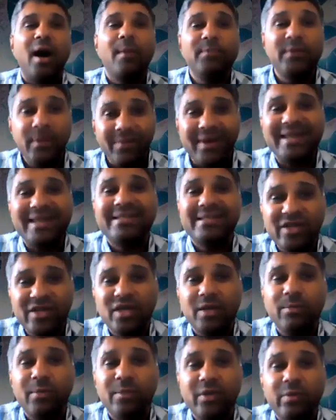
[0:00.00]

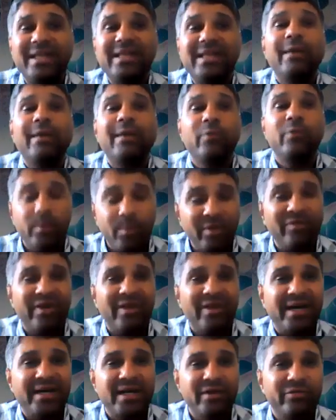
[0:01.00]
optimization between them would be
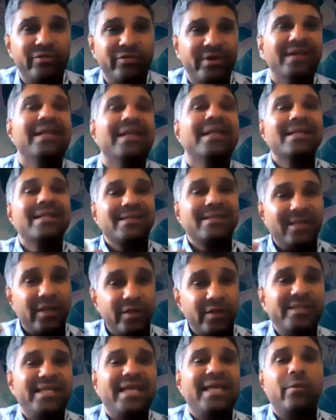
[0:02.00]
very different.
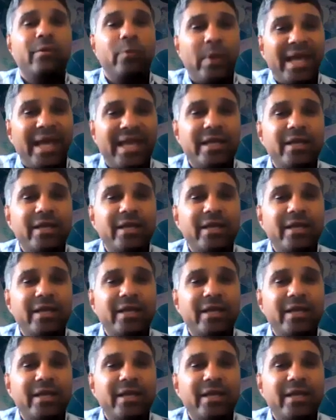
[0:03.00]
So say the way